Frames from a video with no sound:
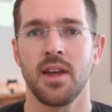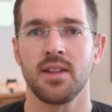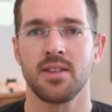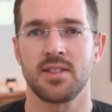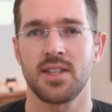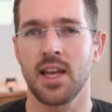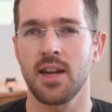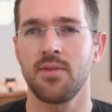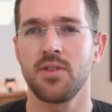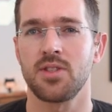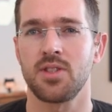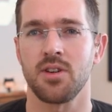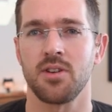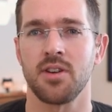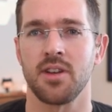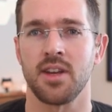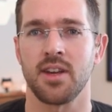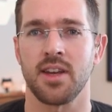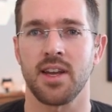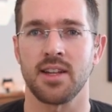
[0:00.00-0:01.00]
Instead of
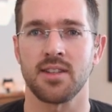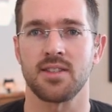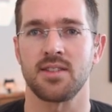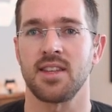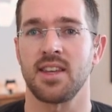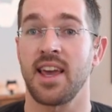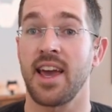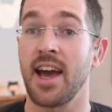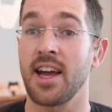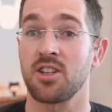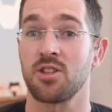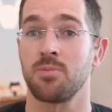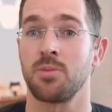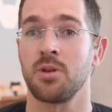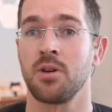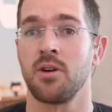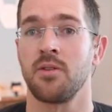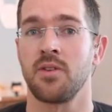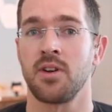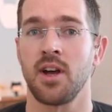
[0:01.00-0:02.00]
asserting against the
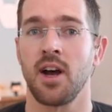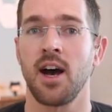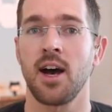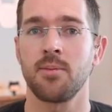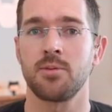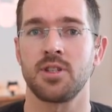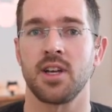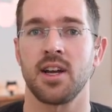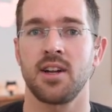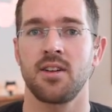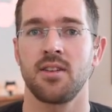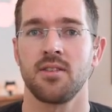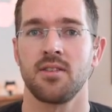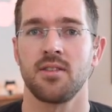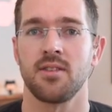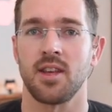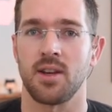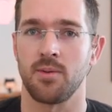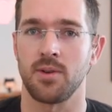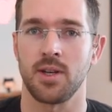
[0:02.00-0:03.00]
attribute of an object,
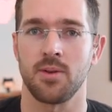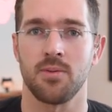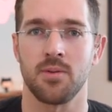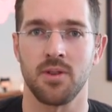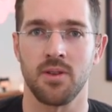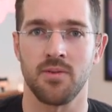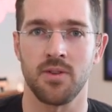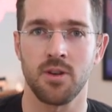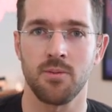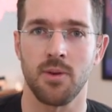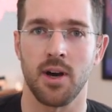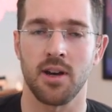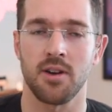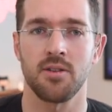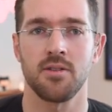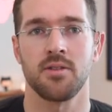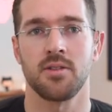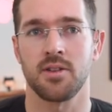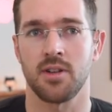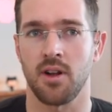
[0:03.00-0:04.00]
like we did with the view
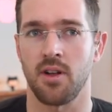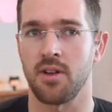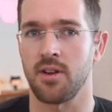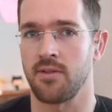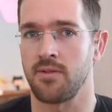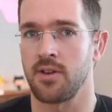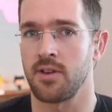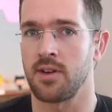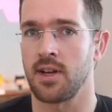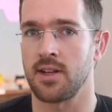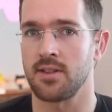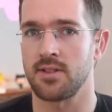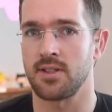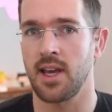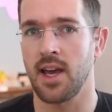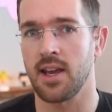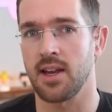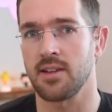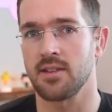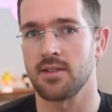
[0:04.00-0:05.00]
model, calling
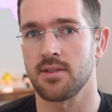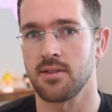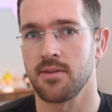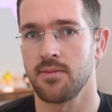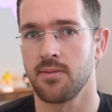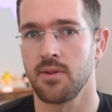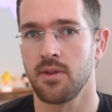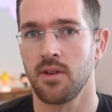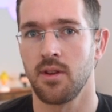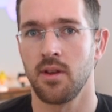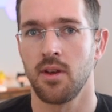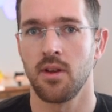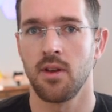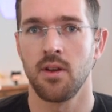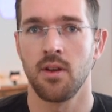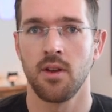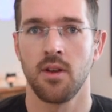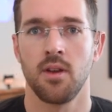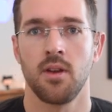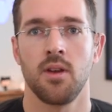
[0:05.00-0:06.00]
view.status,
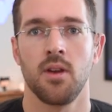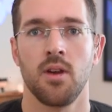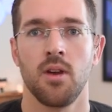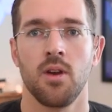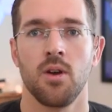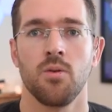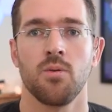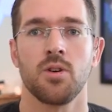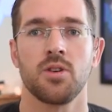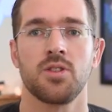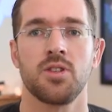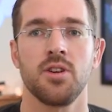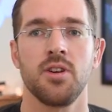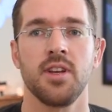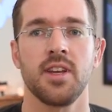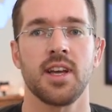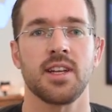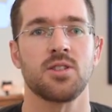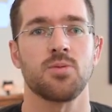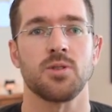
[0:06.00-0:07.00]
we're
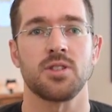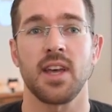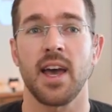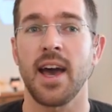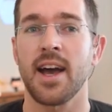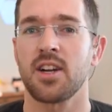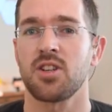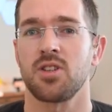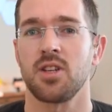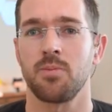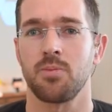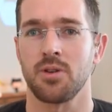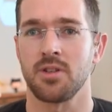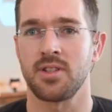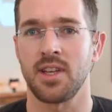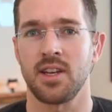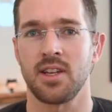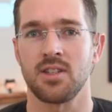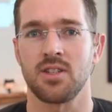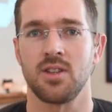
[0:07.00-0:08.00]
asserting against what's actually
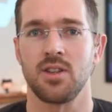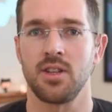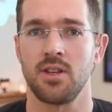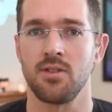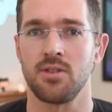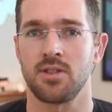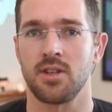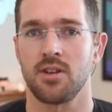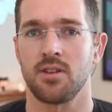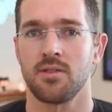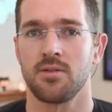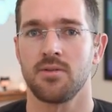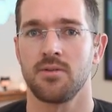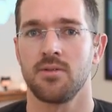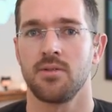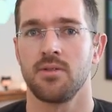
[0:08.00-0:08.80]
presented to the user.